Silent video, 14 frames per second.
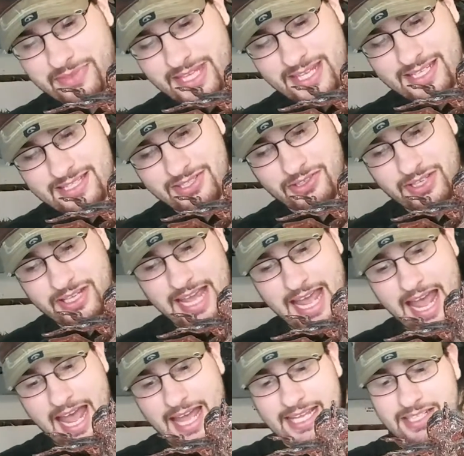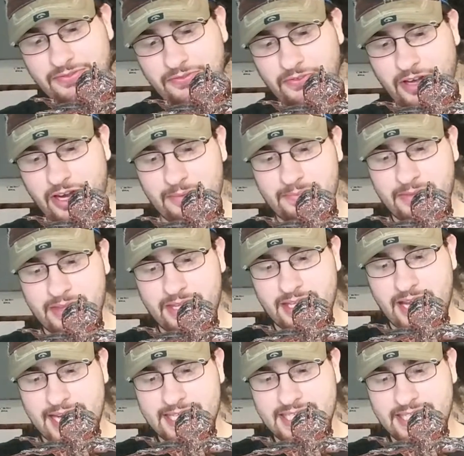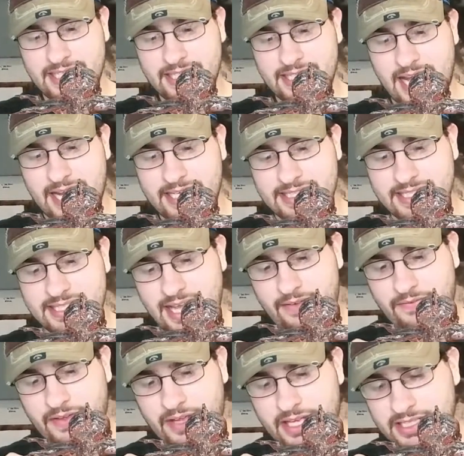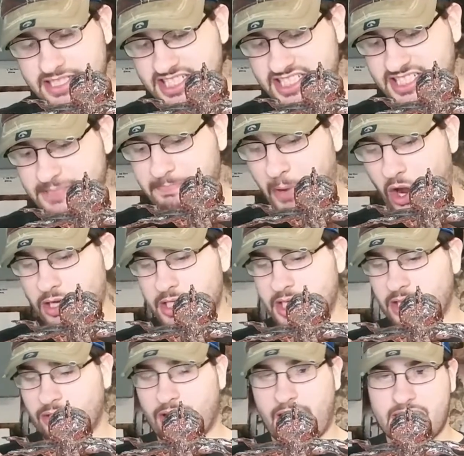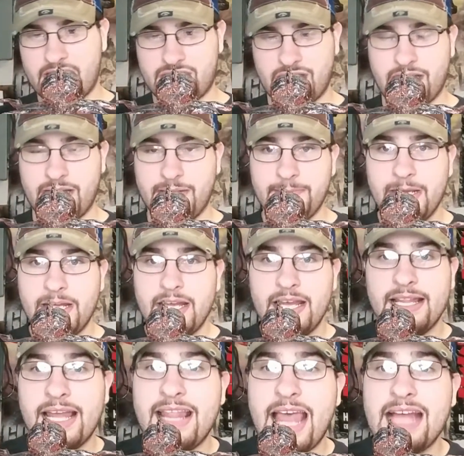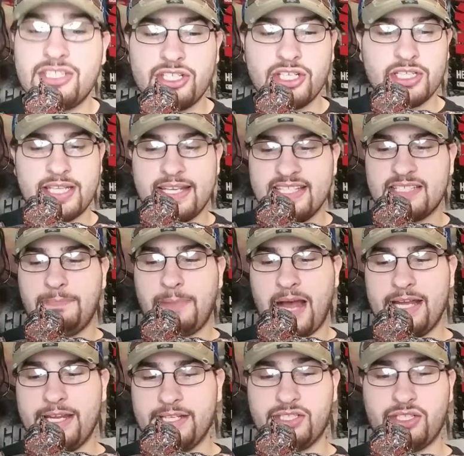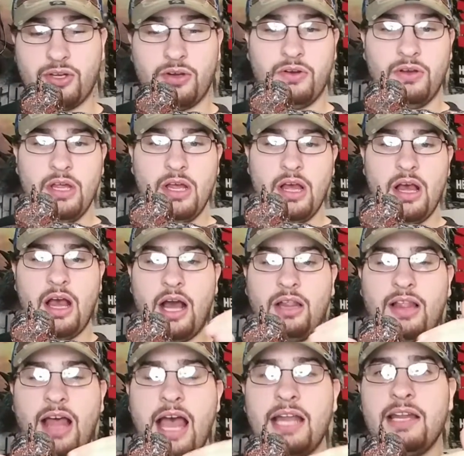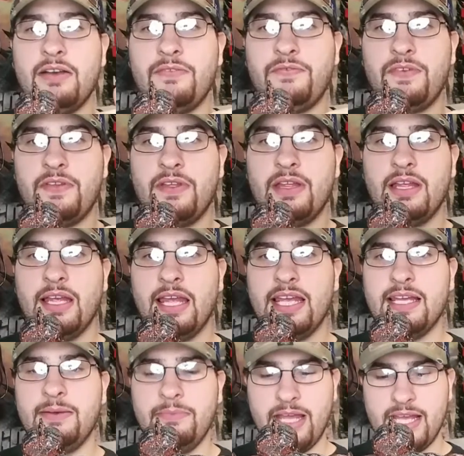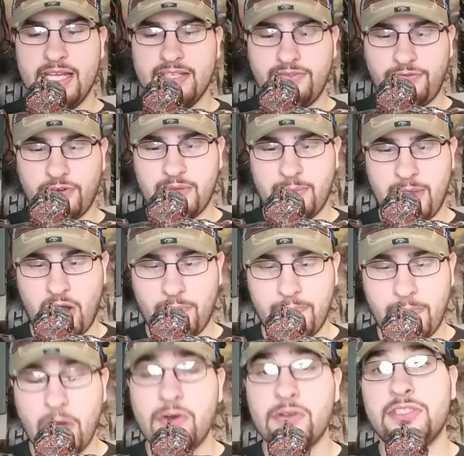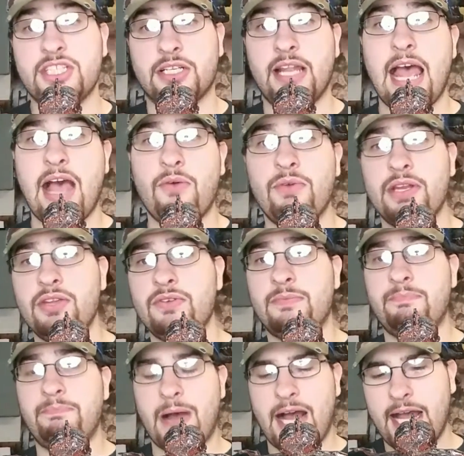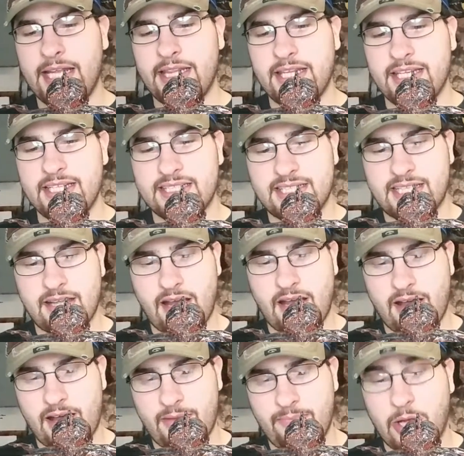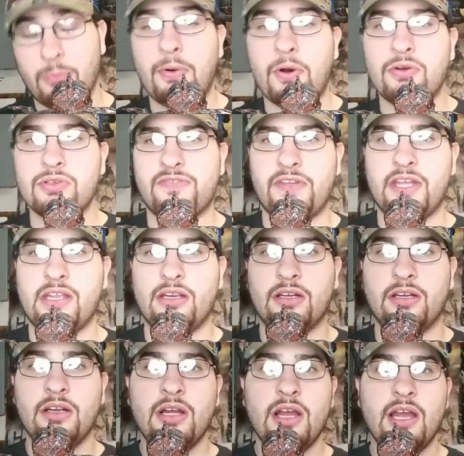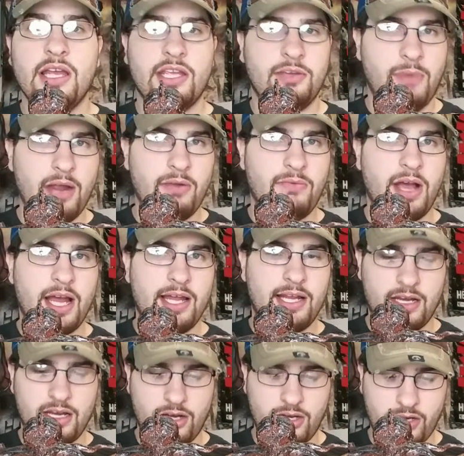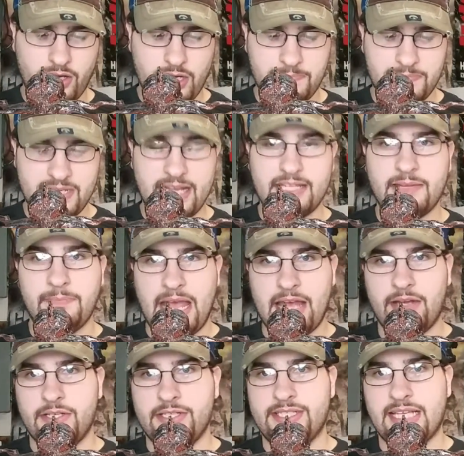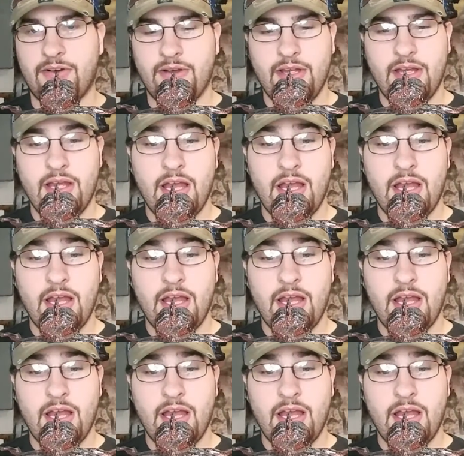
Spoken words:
So yeah, he is from the 1997 Spawn collection, and that's just his body. So a lot of him is from the Malebolgia. Now, when you buy this Malebolgia figure, you might want to hurry up and take the batteries out.